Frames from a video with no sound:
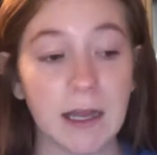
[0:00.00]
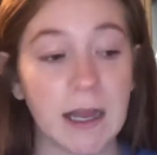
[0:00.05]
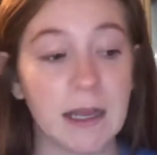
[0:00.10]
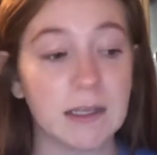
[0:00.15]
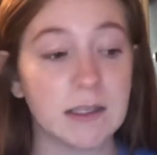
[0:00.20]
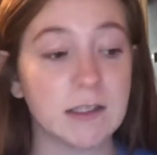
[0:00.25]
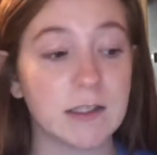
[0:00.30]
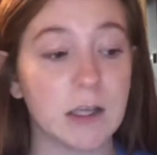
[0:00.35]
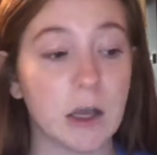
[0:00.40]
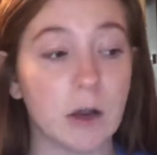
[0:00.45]

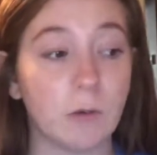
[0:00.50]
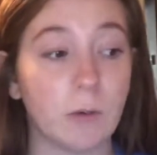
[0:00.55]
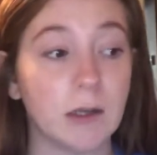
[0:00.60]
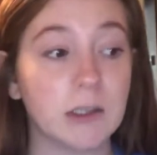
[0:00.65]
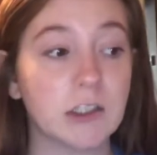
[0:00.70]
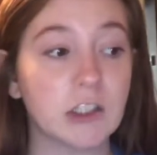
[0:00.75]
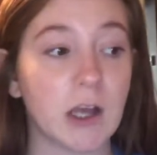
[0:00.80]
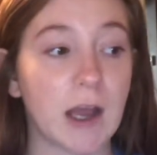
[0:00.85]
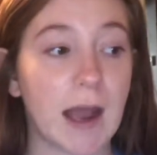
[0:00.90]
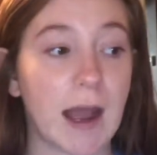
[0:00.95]
And so,
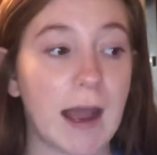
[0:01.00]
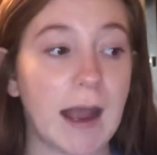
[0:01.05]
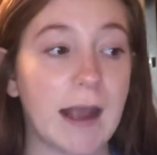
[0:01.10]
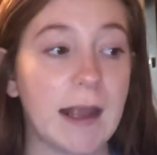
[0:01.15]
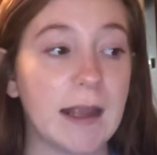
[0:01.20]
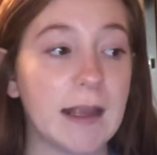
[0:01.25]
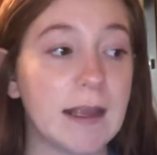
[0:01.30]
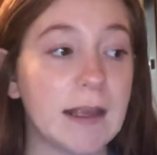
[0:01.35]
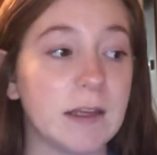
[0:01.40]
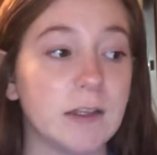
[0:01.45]
which
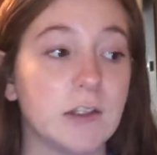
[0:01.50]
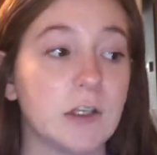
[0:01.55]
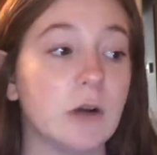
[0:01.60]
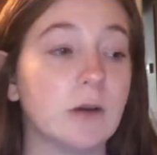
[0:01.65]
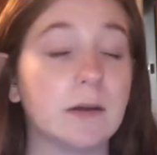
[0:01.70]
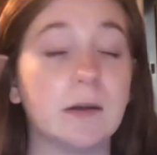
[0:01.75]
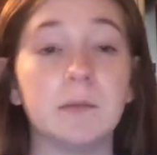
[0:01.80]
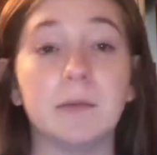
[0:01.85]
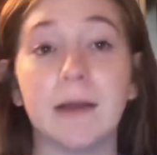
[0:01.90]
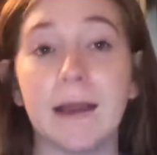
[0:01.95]
I
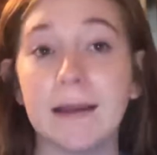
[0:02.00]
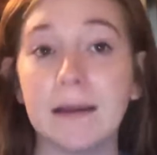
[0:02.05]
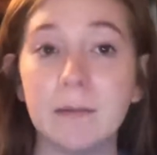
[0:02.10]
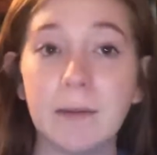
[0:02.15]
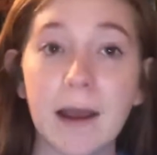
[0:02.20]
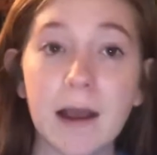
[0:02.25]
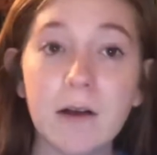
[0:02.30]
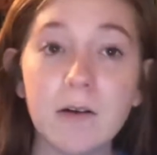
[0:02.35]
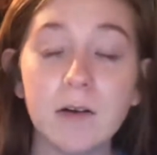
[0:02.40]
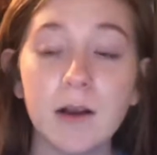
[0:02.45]
don't complain
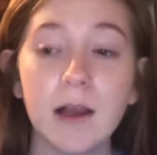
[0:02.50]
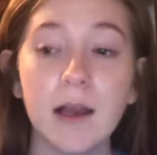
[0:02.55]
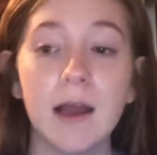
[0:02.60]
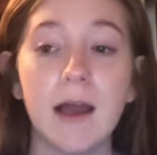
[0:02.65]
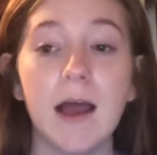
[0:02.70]
about.